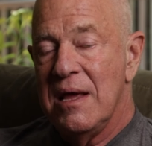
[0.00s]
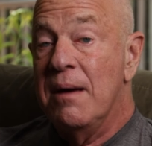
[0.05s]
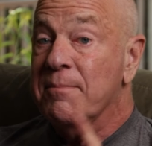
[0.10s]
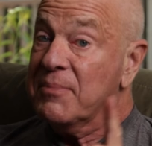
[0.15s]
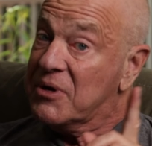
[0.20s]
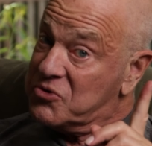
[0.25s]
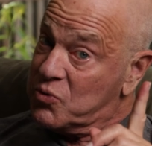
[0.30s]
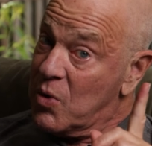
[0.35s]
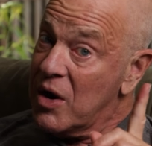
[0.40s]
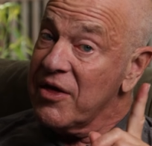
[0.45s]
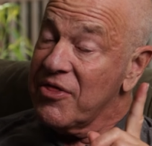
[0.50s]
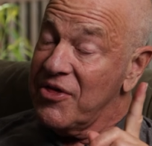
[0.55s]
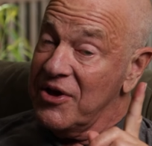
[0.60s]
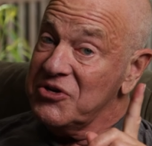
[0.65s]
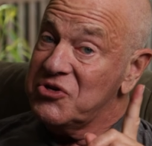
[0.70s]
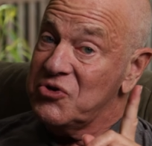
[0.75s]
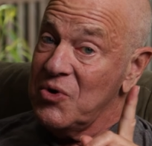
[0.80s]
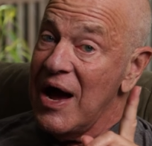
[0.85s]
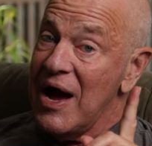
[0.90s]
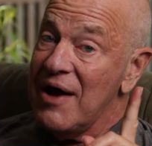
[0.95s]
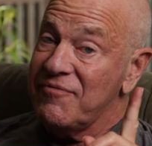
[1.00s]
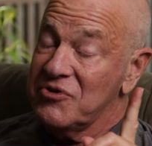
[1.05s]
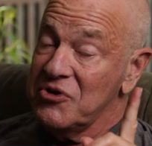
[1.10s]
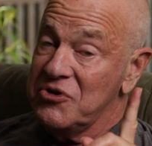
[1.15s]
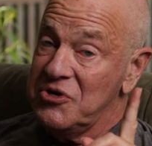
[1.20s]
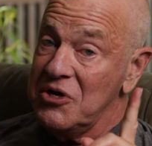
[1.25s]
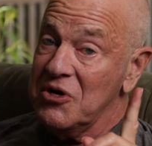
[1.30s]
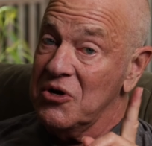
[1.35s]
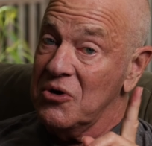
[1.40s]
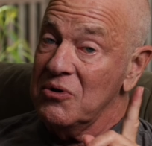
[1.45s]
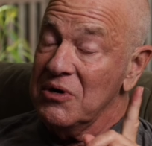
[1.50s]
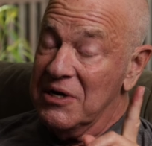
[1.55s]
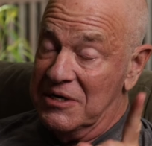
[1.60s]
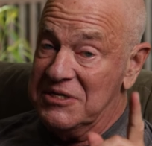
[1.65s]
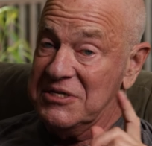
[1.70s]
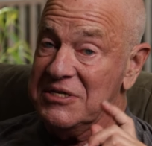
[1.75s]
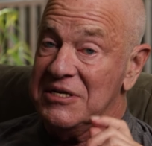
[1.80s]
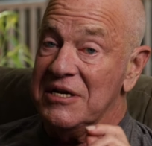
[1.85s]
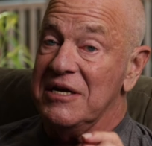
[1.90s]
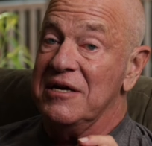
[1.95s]
Because one of the things you have to do
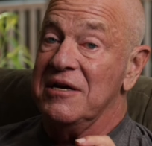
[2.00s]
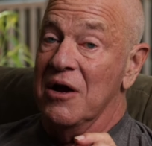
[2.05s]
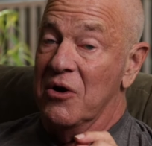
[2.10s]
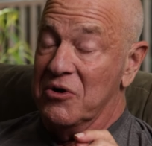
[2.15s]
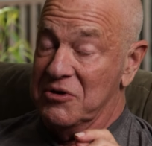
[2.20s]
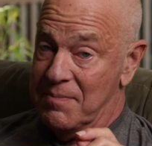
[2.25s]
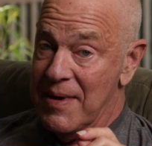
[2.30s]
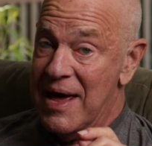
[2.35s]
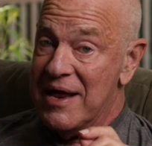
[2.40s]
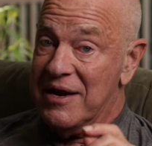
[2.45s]
as CEO is